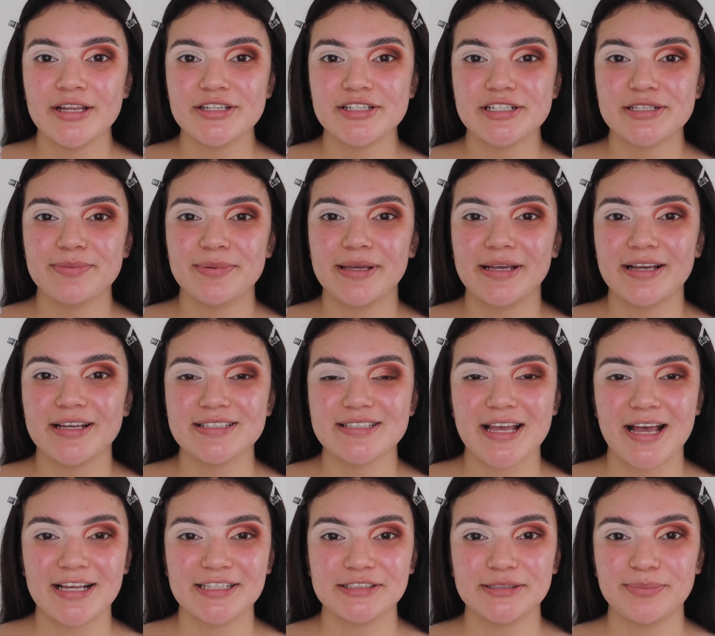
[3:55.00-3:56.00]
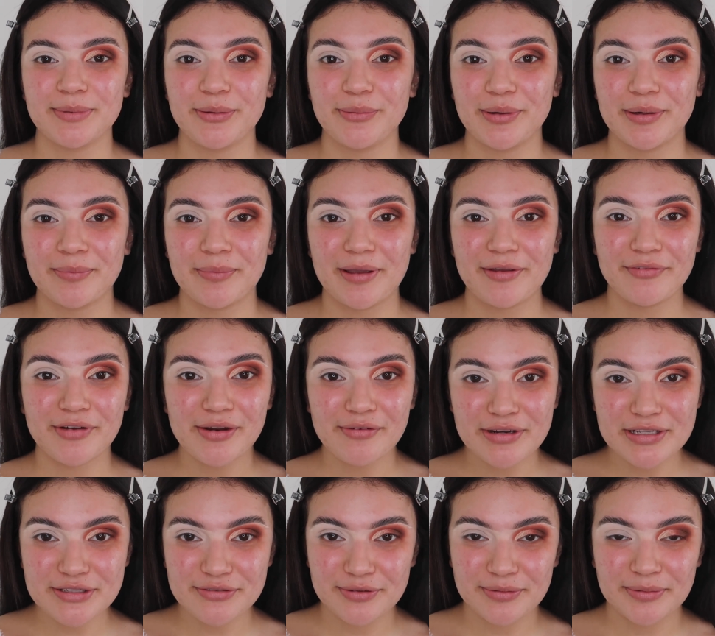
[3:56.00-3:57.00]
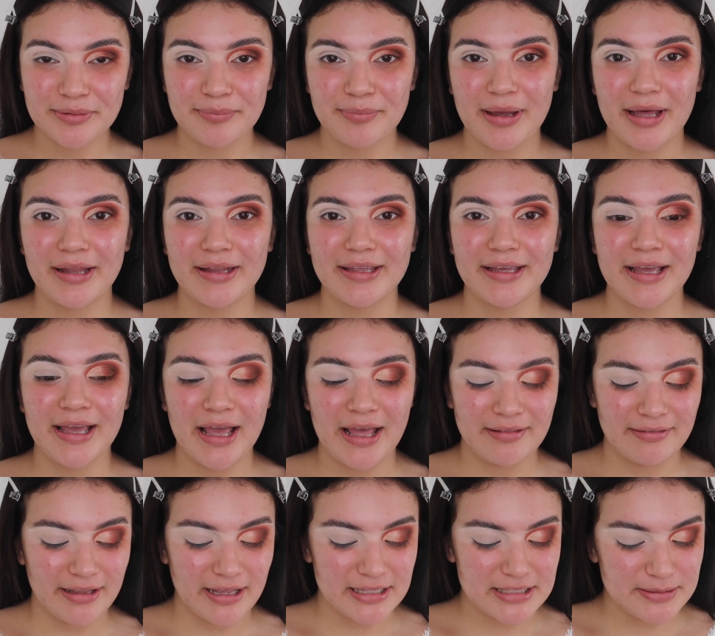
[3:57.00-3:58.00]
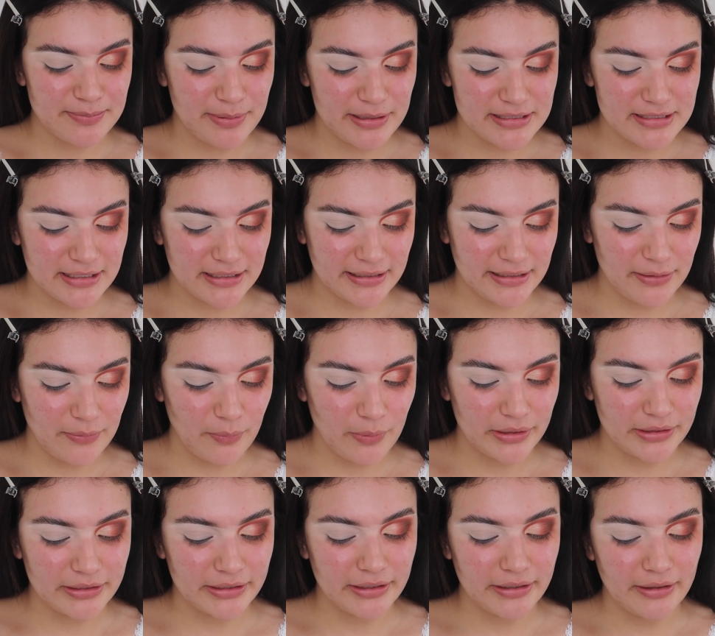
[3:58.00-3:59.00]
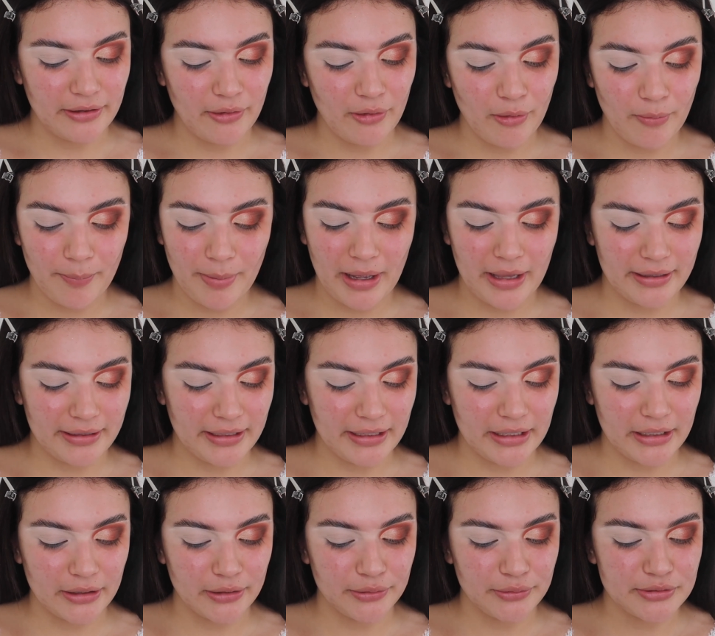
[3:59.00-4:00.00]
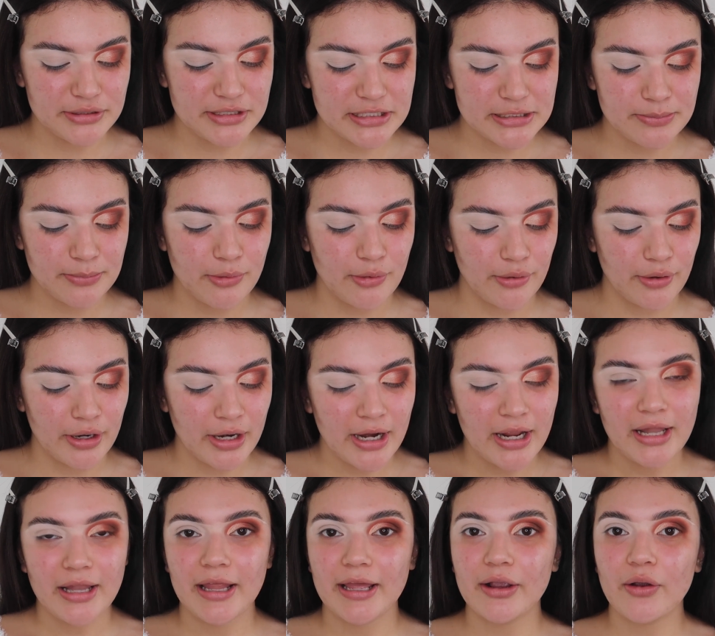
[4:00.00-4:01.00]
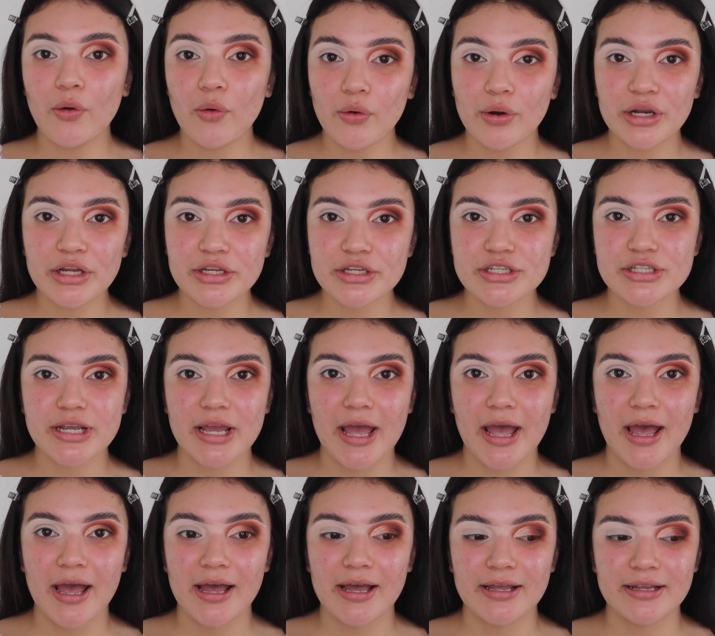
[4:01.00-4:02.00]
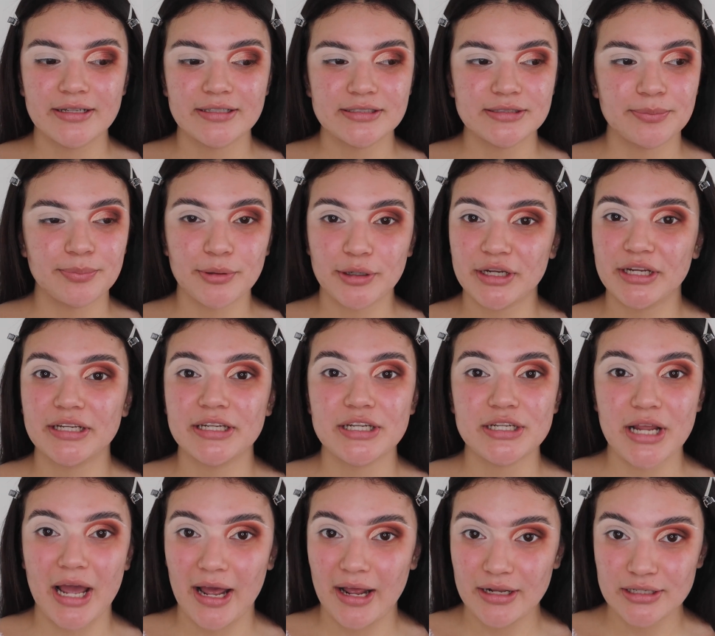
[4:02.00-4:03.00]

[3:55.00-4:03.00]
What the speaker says: just because it has to be one of my favorites from the palette, and that's basically what the whole palette includes. It's more like orange and burgundy